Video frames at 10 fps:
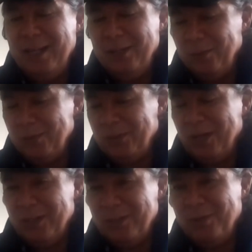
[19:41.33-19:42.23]
And those
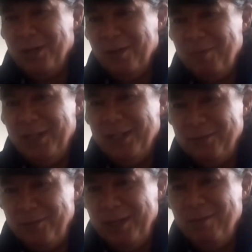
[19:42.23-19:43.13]
songs would all be
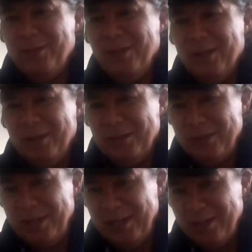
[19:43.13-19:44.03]
the dream
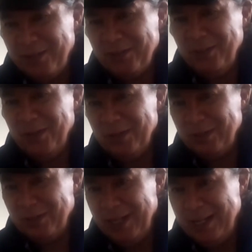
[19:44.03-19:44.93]
songs or the other
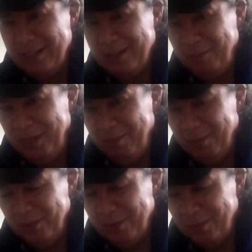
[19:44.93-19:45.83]
songs that
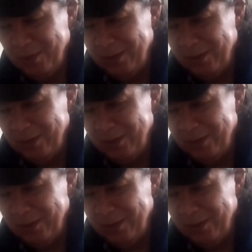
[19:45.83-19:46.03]
people